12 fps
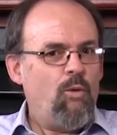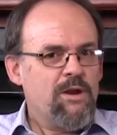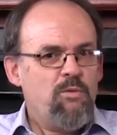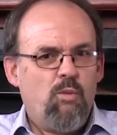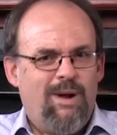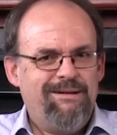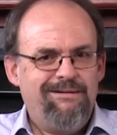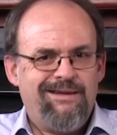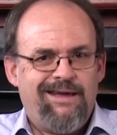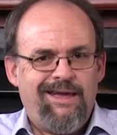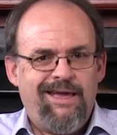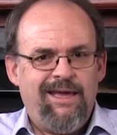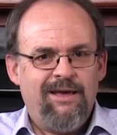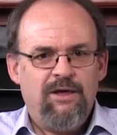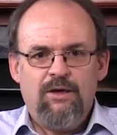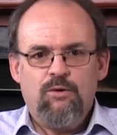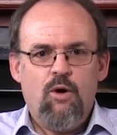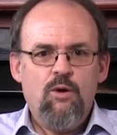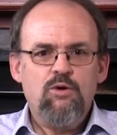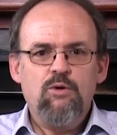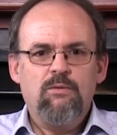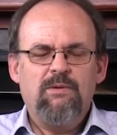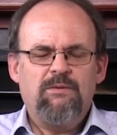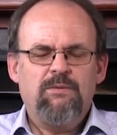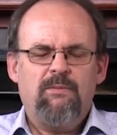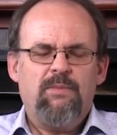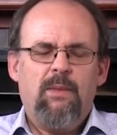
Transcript: all in one day, God. Uh,